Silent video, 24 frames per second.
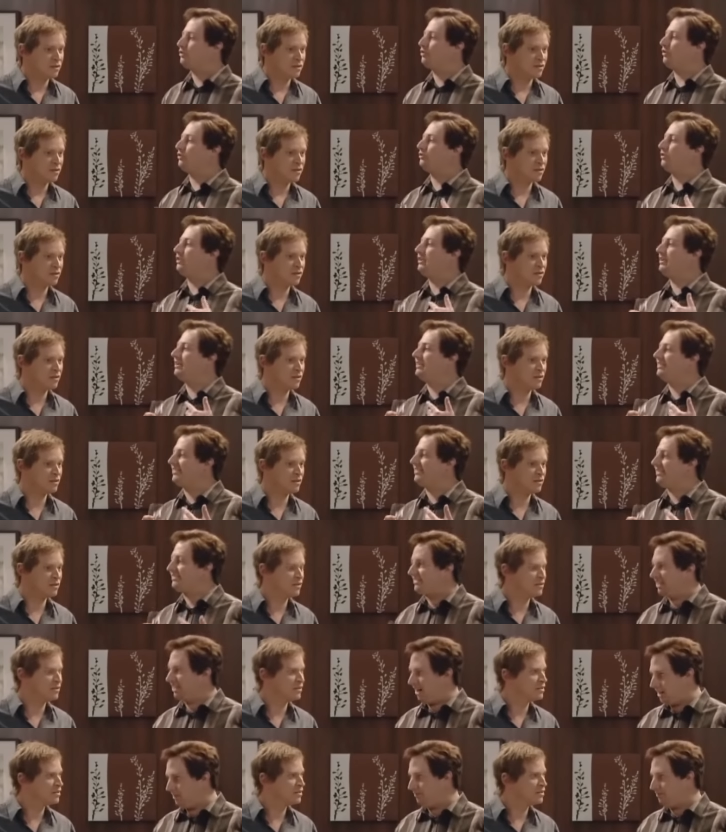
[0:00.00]
Speaker 1: just got to learn to
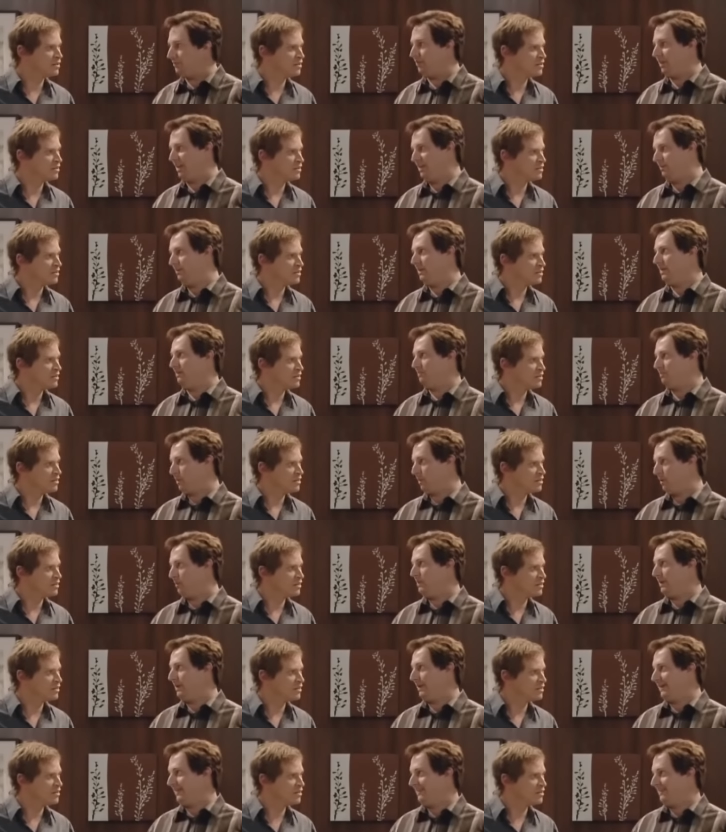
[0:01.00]
timetable it
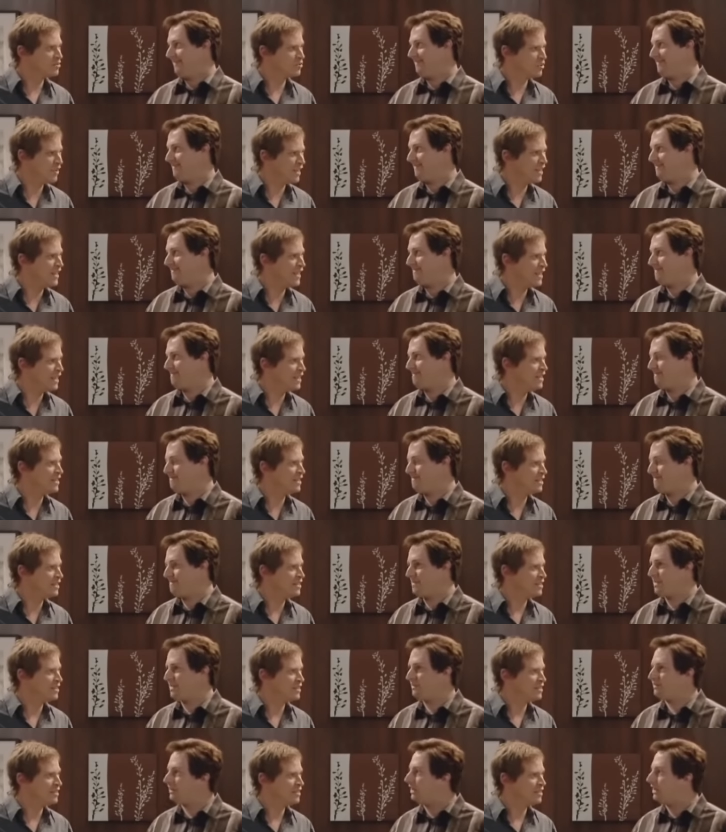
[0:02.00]
properly. Really? Mm,